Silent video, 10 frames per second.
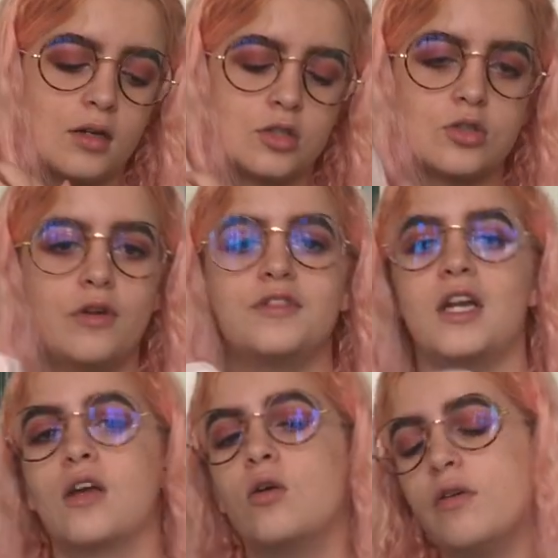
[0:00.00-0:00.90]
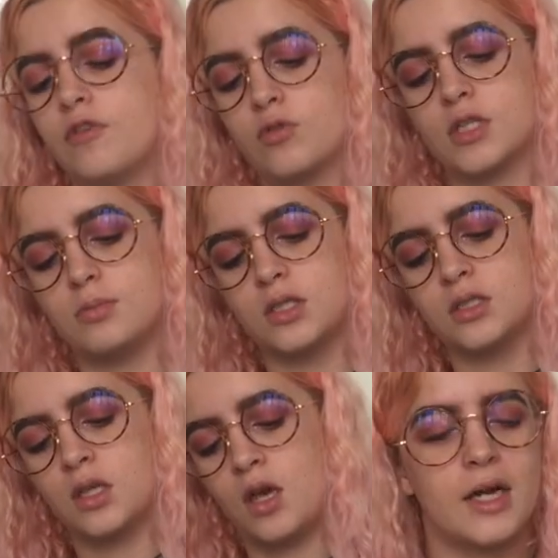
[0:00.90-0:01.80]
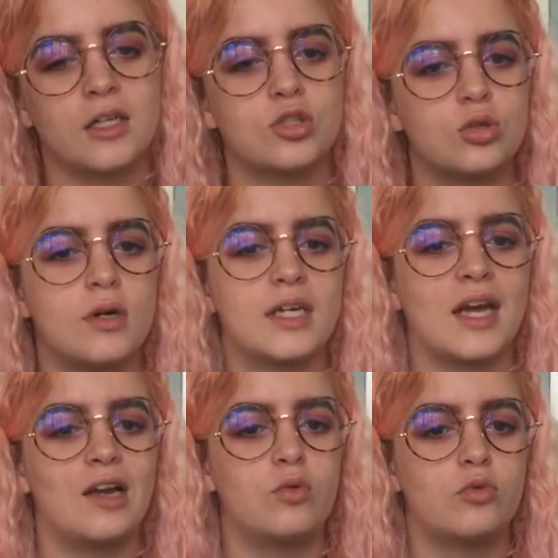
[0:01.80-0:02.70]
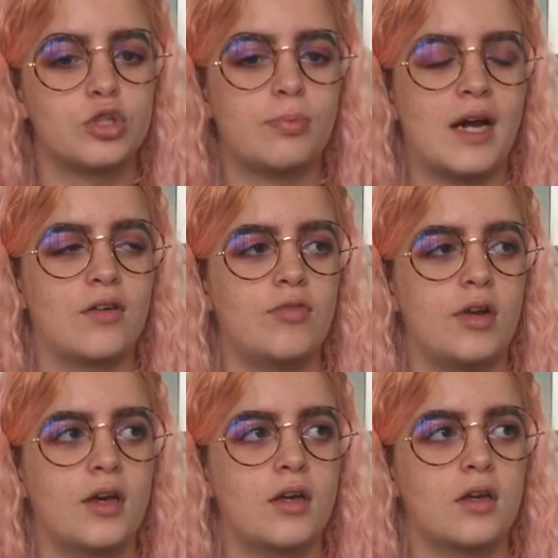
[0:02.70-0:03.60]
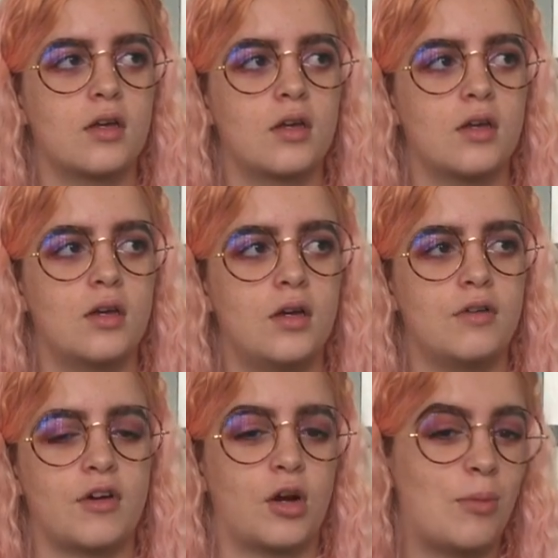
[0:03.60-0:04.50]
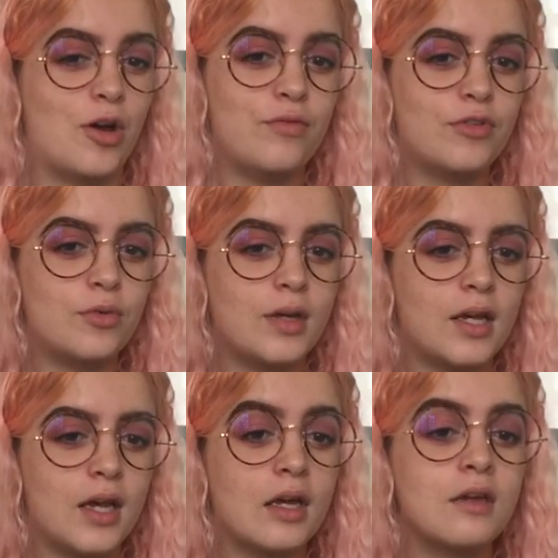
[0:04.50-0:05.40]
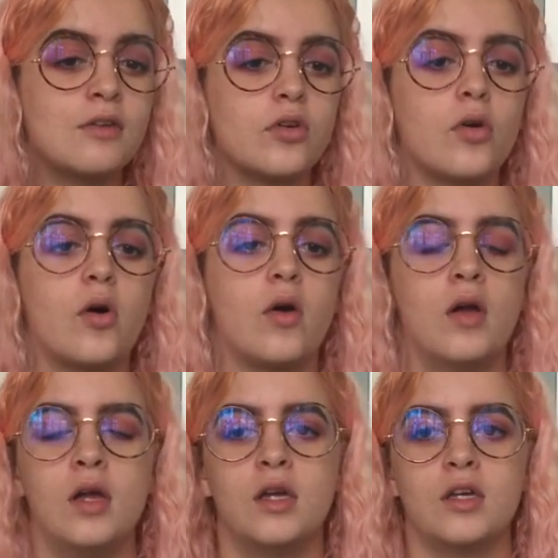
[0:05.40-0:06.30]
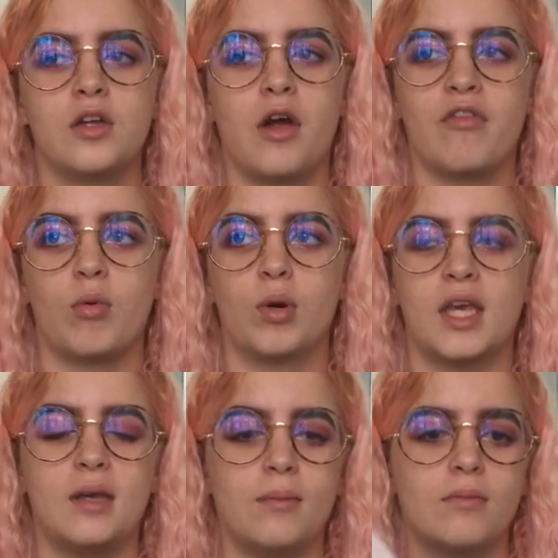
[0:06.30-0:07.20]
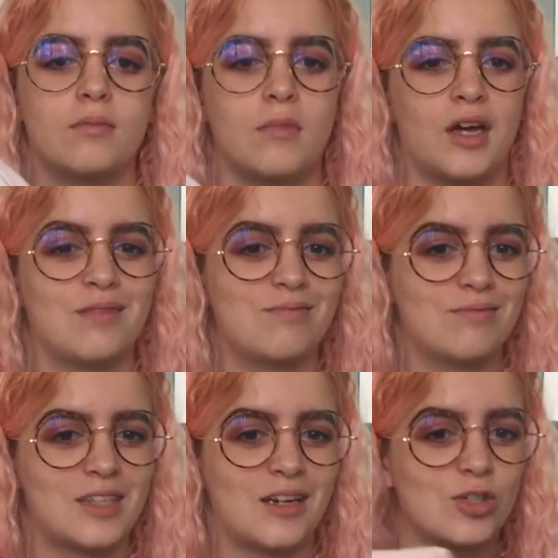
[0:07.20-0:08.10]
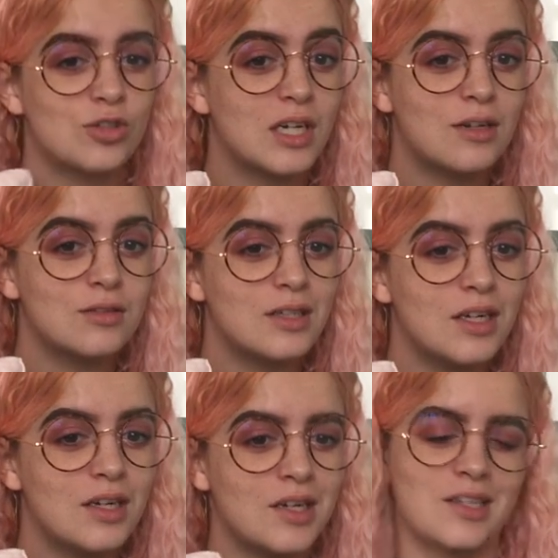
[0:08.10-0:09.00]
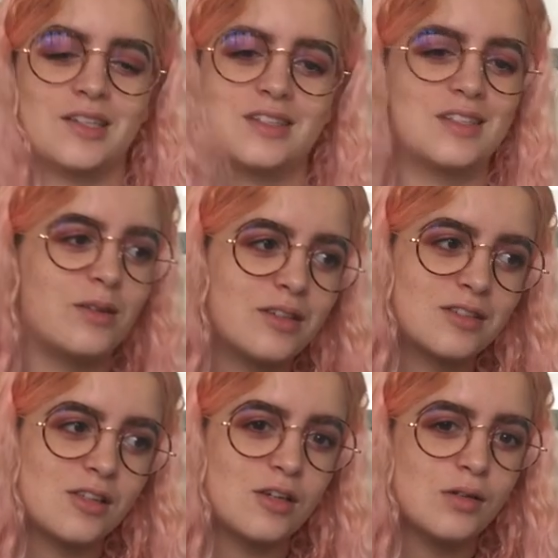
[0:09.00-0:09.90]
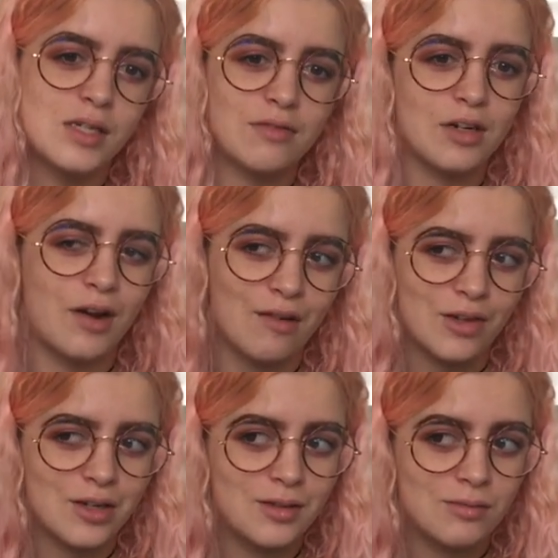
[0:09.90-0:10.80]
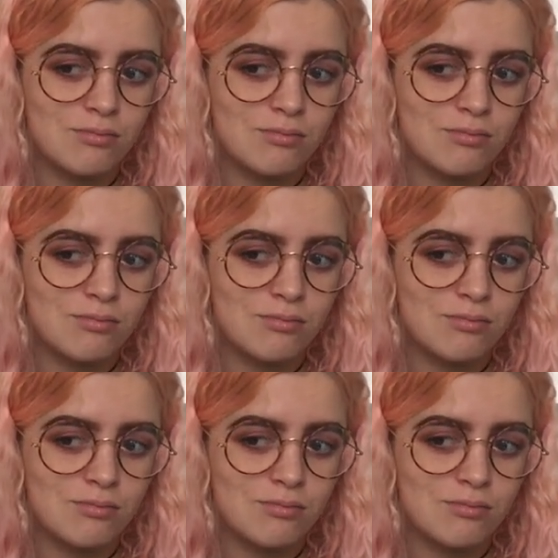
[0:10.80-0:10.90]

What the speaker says: soft. And I got it for Christmas, and I just thought I'd get a little wash bag for like, if I come home for the weekend, or you know, if I want to keep like sanitary towels in it and it still looks cute if I don't have like